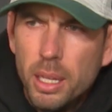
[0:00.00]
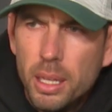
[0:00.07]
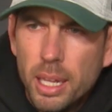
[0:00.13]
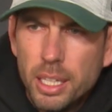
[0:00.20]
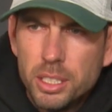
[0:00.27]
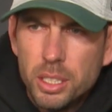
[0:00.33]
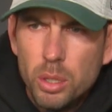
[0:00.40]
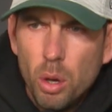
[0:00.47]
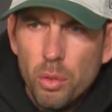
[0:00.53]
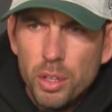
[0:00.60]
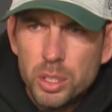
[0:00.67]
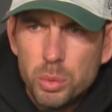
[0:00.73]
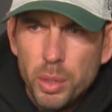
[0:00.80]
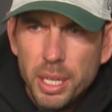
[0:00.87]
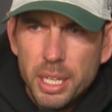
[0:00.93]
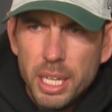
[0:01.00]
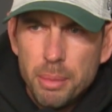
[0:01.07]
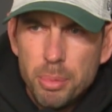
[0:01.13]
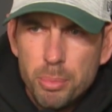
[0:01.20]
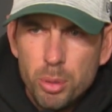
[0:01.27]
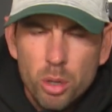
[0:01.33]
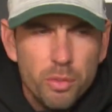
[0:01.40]
that's the goal this week,
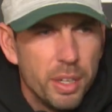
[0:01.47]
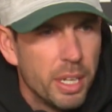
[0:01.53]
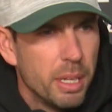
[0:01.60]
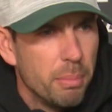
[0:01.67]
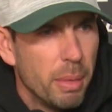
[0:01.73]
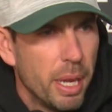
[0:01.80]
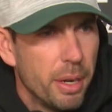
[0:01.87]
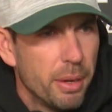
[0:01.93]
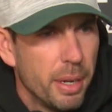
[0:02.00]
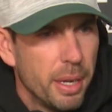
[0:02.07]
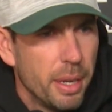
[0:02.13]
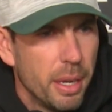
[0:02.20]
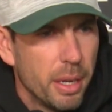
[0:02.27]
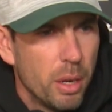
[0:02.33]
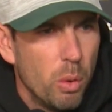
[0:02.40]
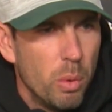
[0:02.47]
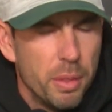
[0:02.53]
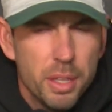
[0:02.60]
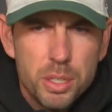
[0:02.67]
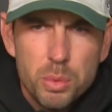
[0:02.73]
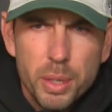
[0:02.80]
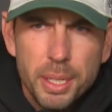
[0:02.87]
keep improving, getting better, and go win
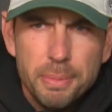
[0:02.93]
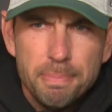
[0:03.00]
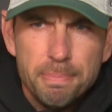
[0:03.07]
this week.